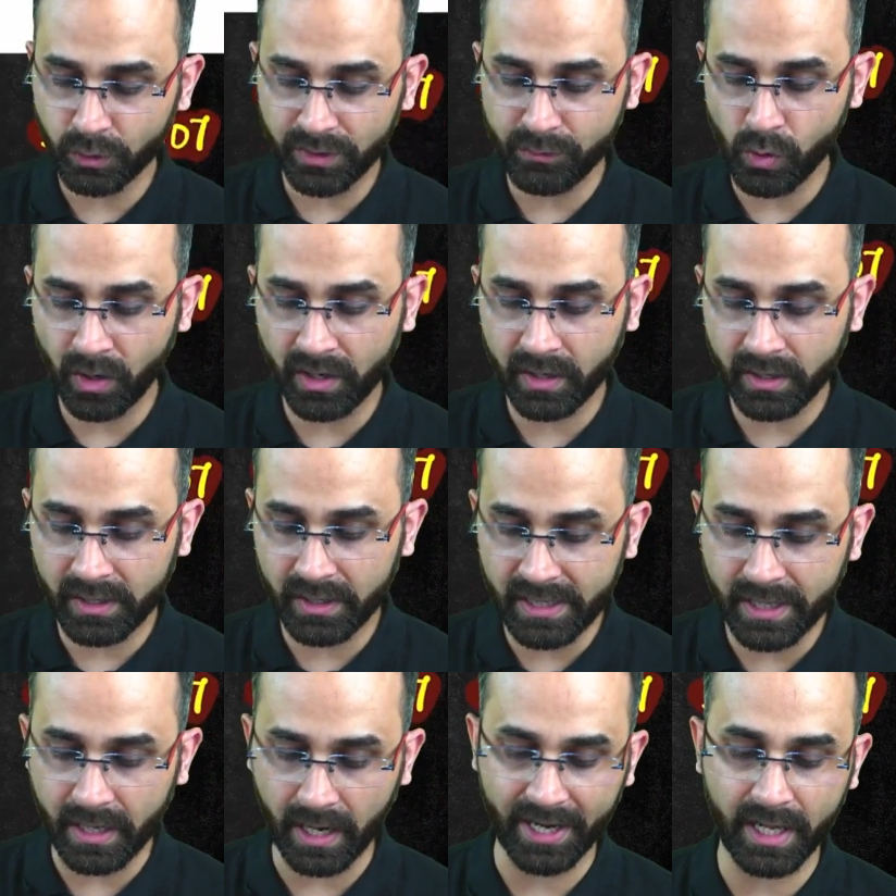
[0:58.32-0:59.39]
to give you a
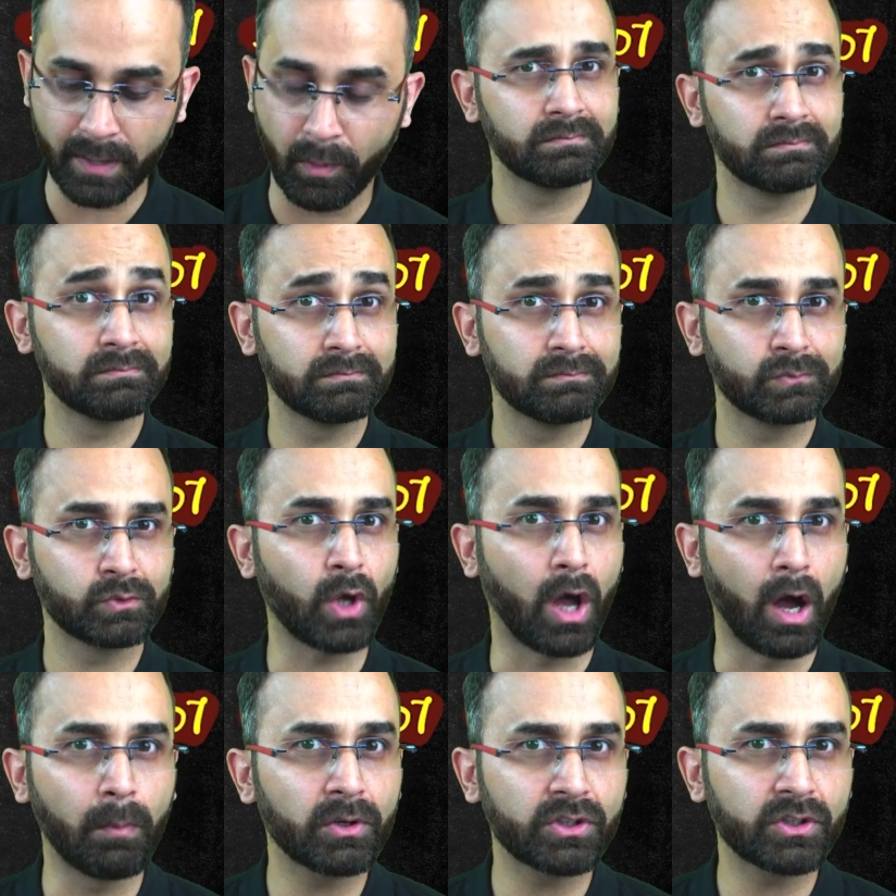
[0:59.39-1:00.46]
clear idea about
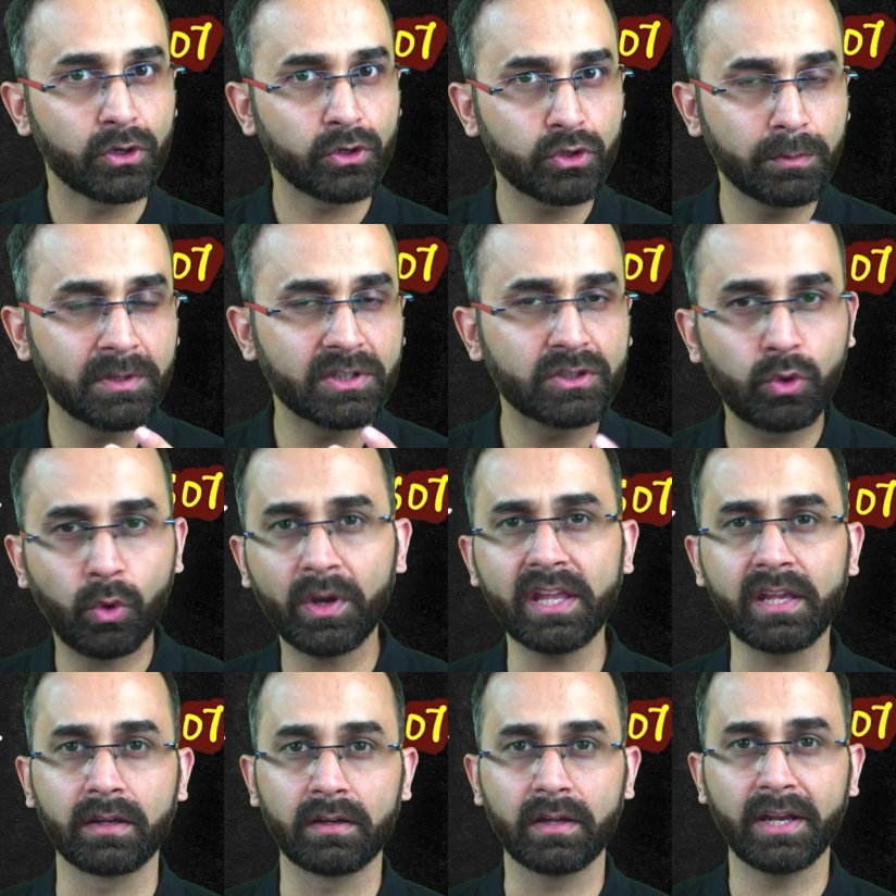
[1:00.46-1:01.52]
how much you should be
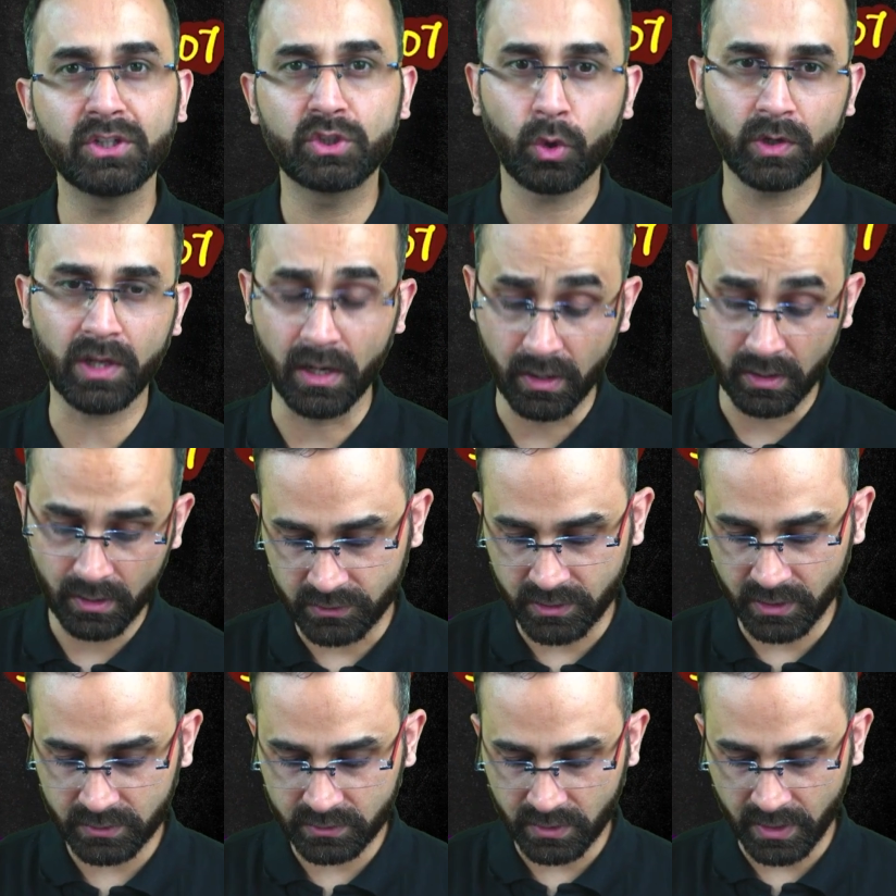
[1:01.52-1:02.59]
scoring in total,
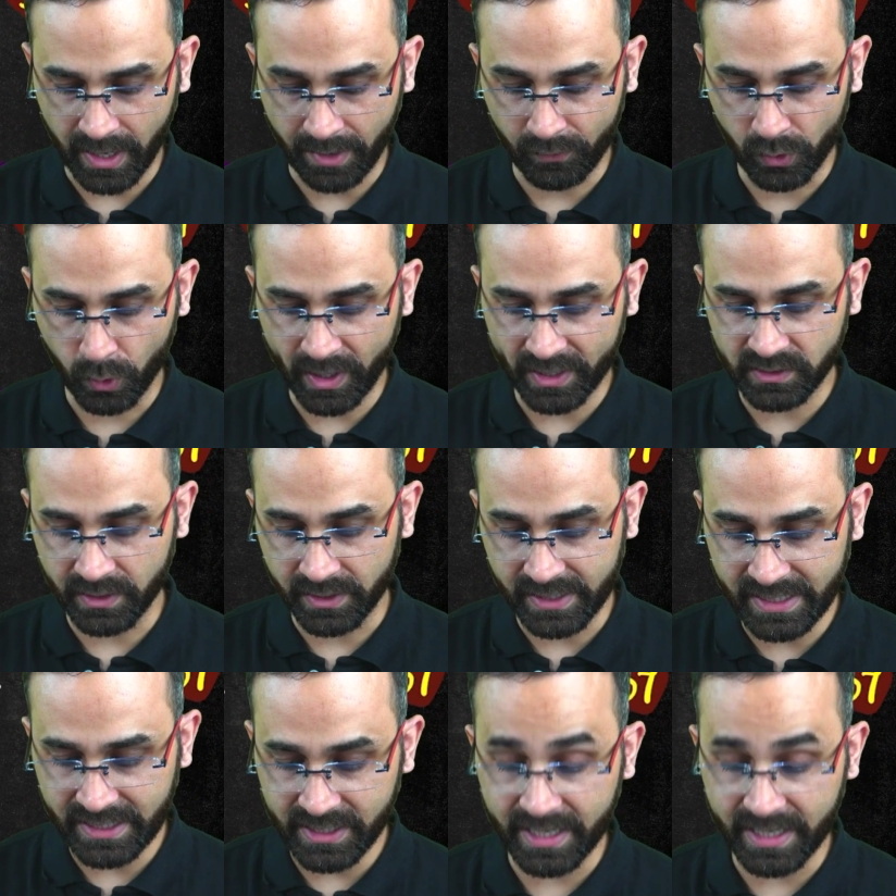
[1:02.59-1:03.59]
just have a look at the NEET